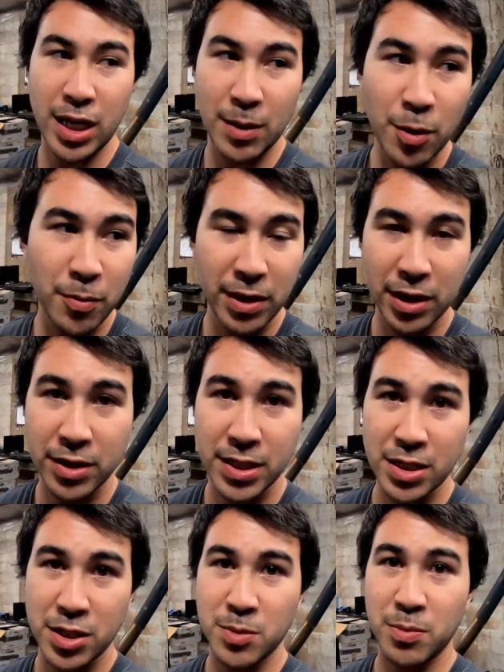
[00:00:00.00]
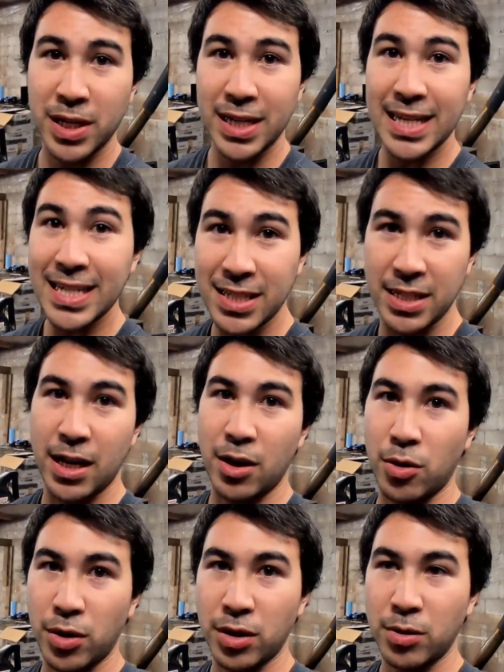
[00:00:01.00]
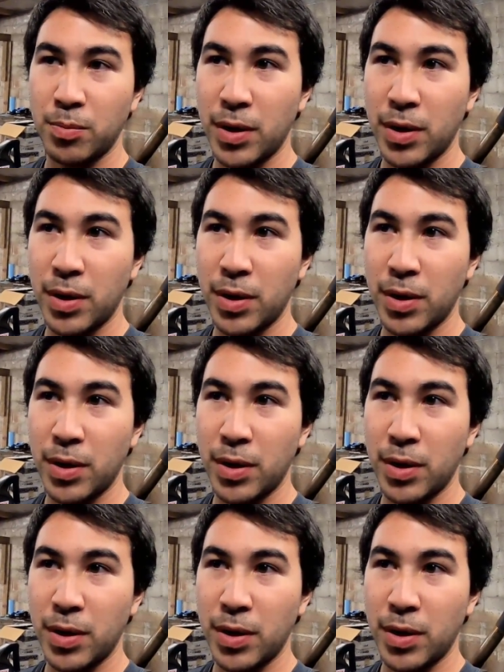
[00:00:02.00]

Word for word: and I'm hoping that this engine's pretty easy on oil.